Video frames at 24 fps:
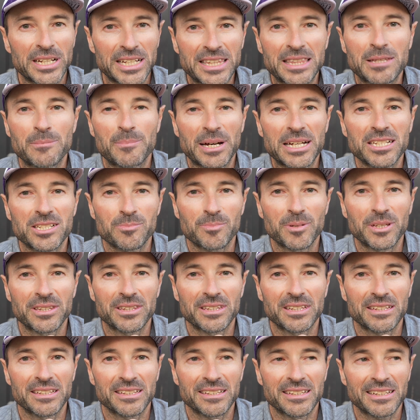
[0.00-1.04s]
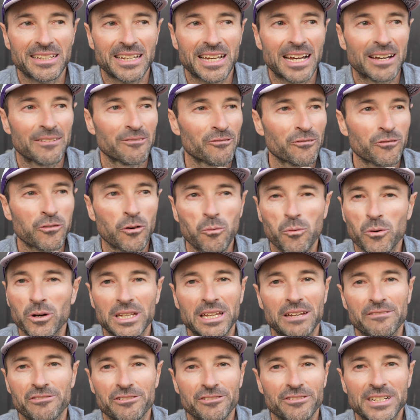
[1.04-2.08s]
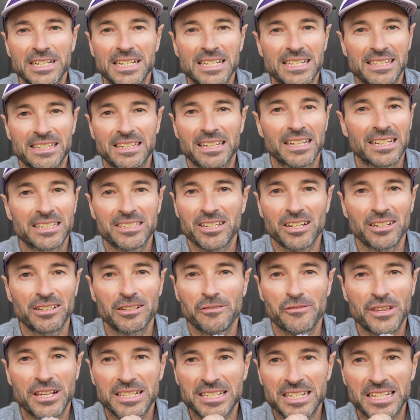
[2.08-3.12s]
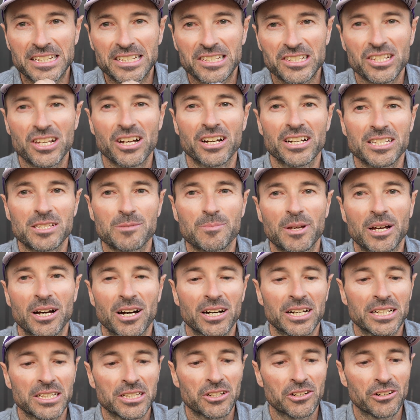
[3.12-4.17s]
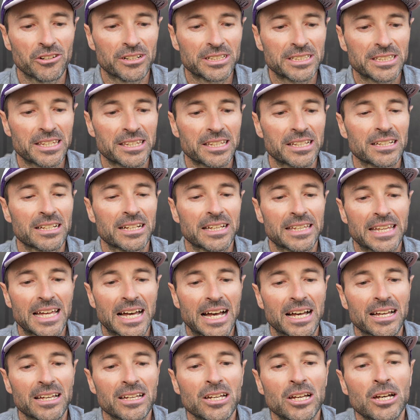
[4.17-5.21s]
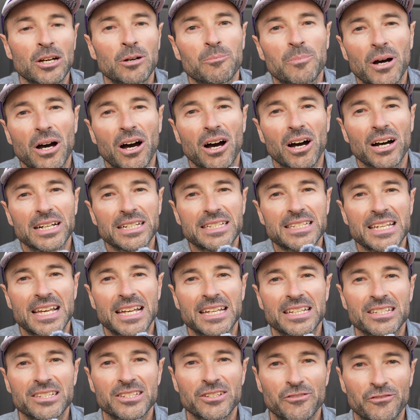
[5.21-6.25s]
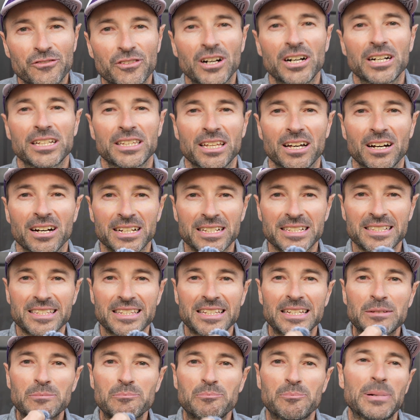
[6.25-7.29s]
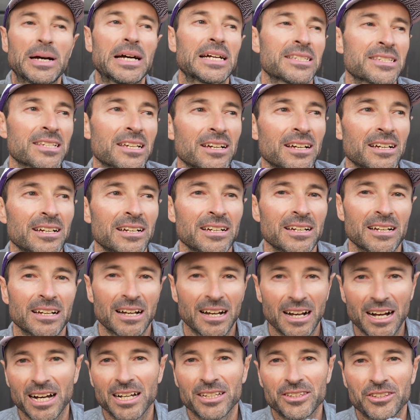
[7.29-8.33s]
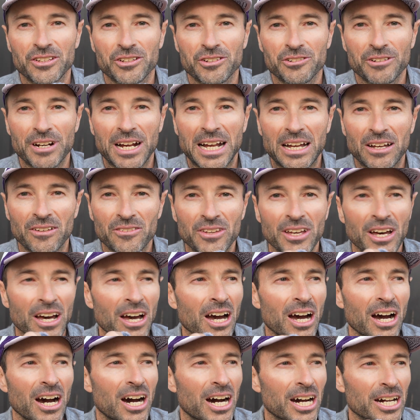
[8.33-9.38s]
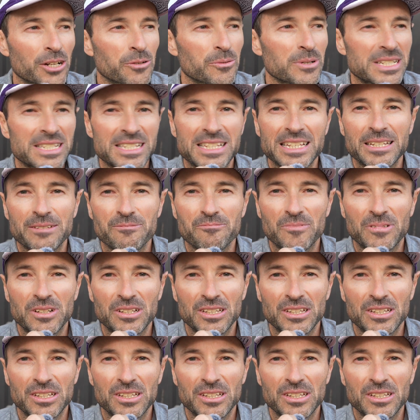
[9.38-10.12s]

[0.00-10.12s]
in the basement. And for whatever reason, I don't know if there's any science behind it or anything like that, but I tend to find that I sleep better underground. I always sleep